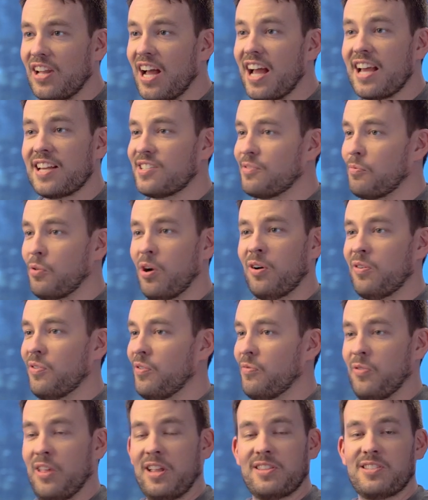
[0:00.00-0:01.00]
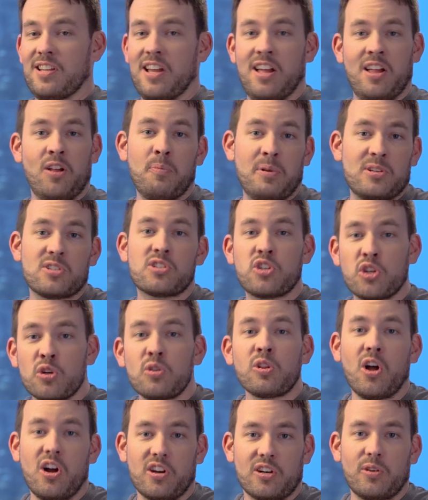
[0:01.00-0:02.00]
Nice. Well, that's almost too
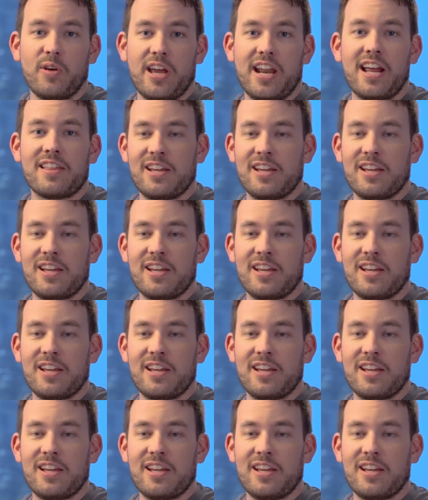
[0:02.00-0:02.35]
long to wait, I